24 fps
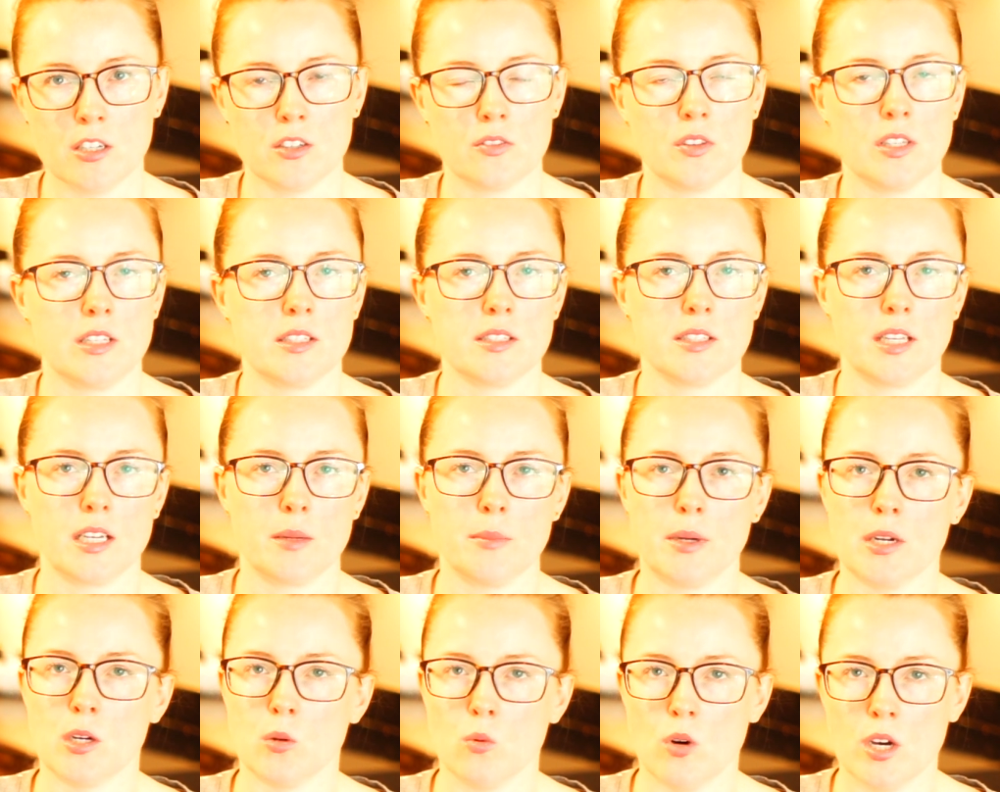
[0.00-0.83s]
are things like
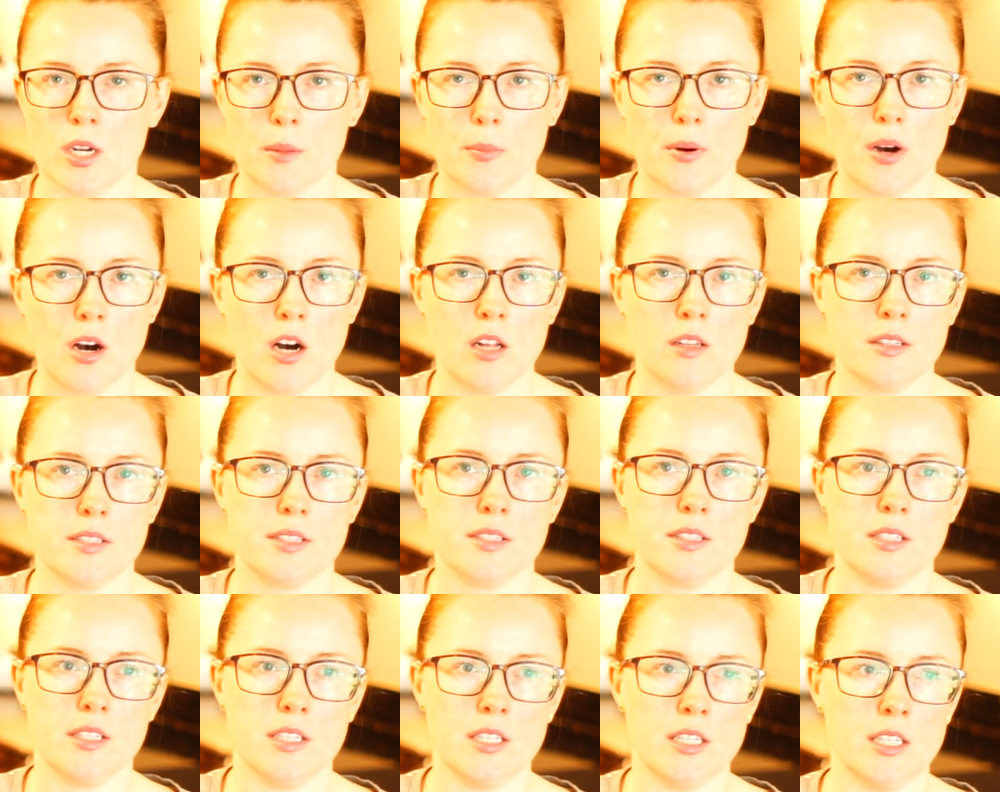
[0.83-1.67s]
marijuana
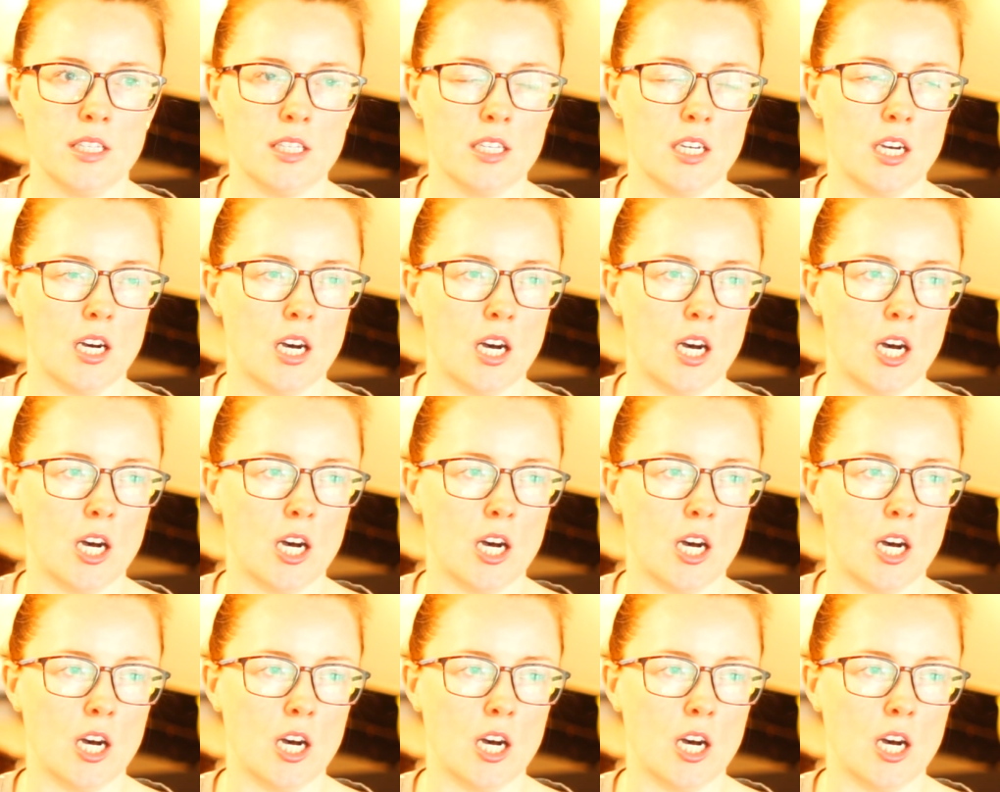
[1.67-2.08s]
policy,